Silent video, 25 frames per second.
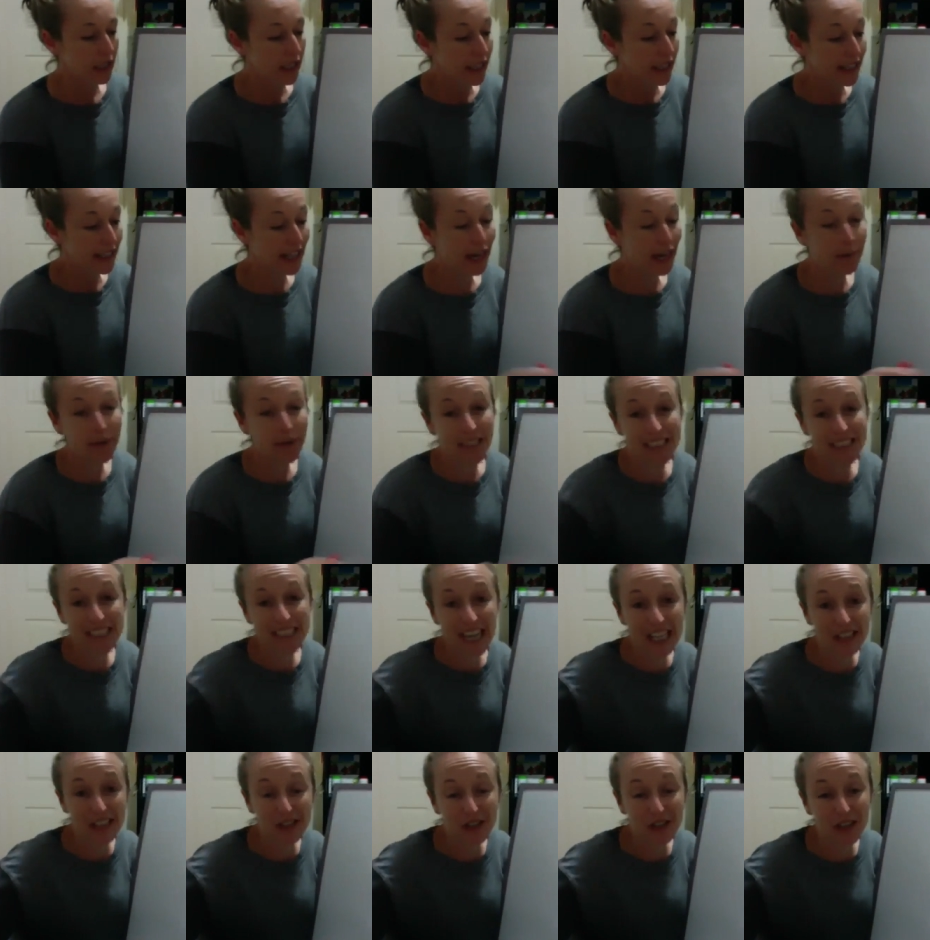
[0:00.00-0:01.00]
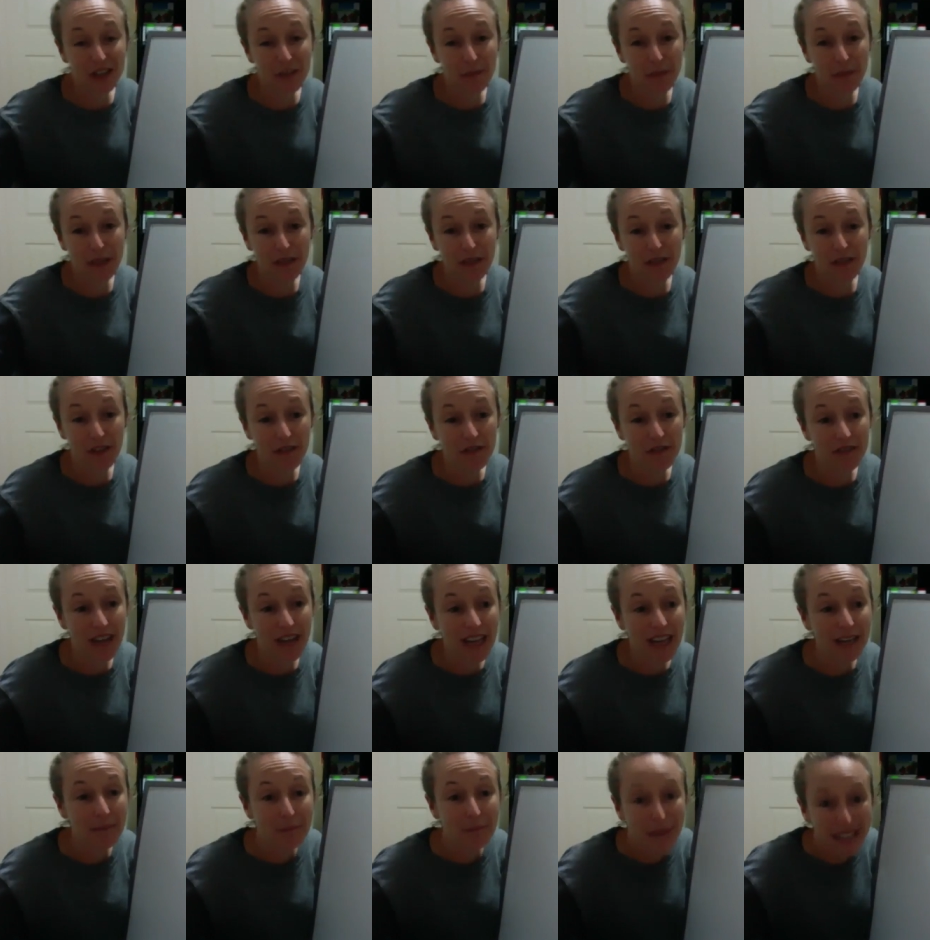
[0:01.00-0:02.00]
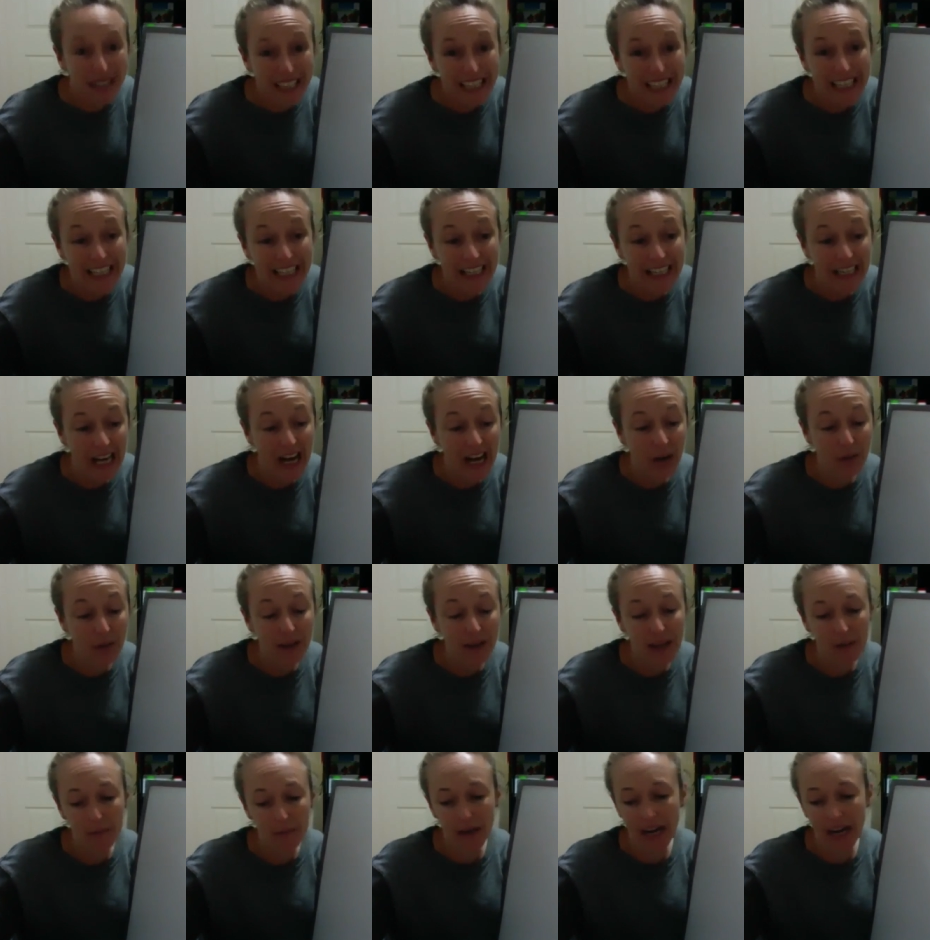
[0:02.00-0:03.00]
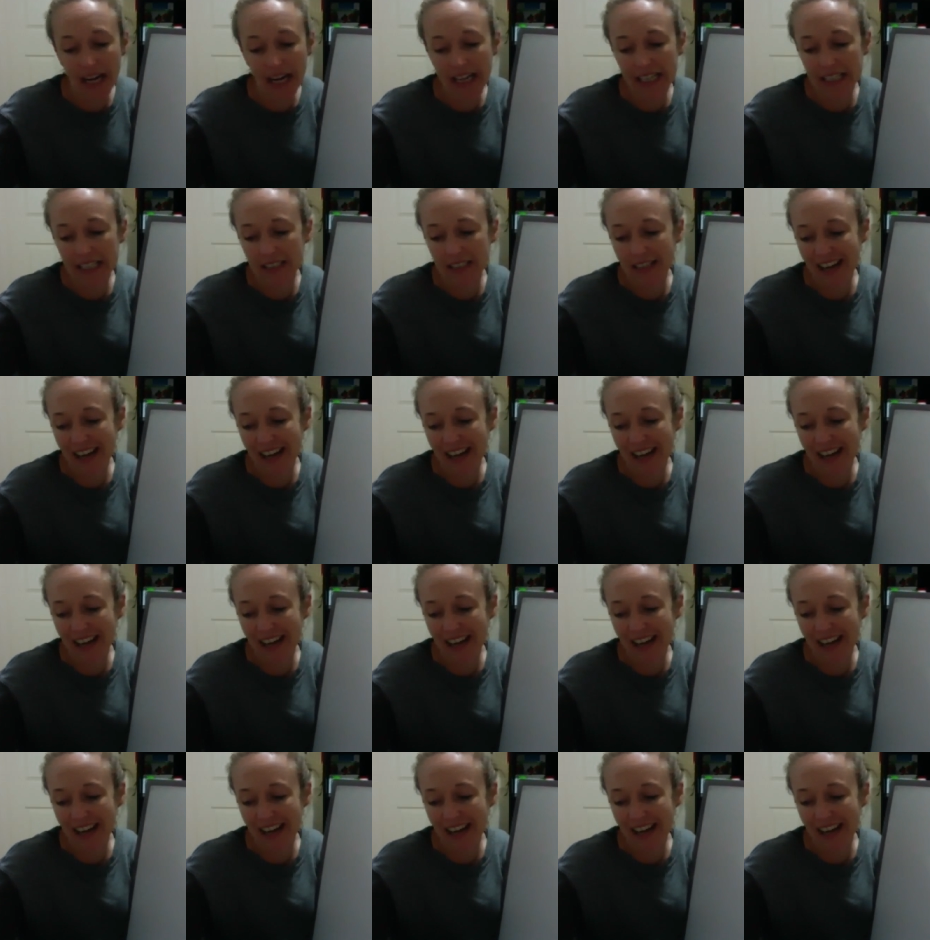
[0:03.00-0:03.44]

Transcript: Now I'm going to touch on the bit of the fun money, how we get paid.